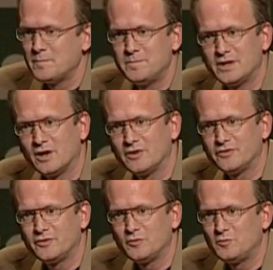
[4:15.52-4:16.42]

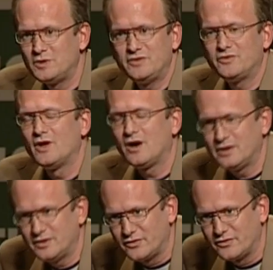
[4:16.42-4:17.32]
because it's not
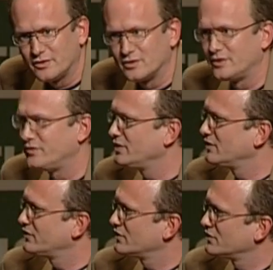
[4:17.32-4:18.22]
necessarily seen
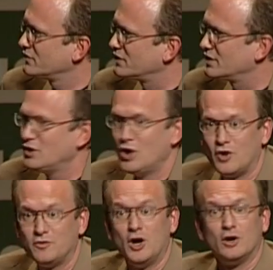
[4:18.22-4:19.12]
as a good thing
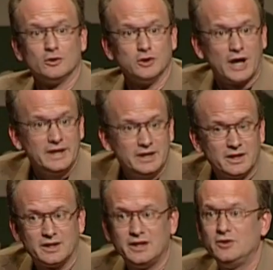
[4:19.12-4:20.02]
of
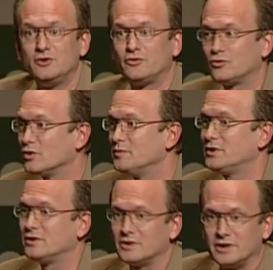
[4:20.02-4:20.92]
liking
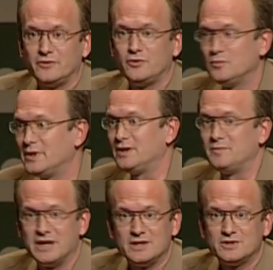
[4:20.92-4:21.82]
indiscriminately too many
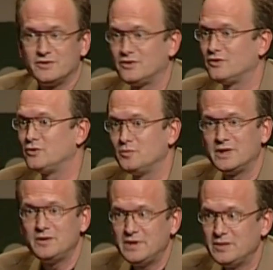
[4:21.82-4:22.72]
pages and too
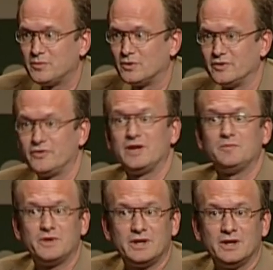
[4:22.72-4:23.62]
many people. And same
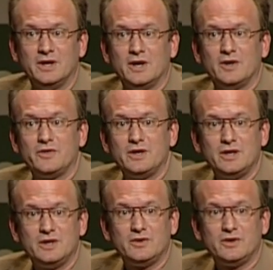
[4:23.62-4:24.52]
thing,
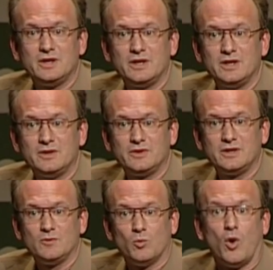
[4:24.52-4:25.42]

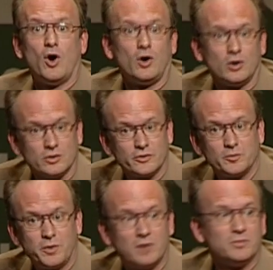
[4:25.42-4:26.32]
the wall, the
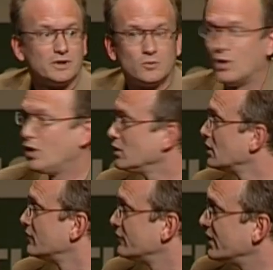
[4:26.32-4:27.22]
public wall
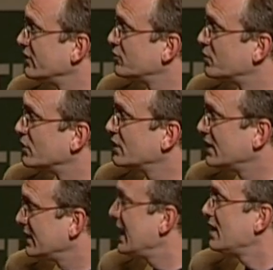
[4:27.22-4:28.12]
on Facebook
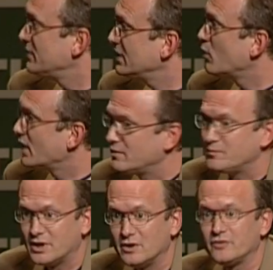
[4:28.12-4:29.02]
can be quite
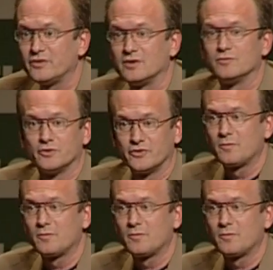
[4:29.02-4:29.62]
embarrassing for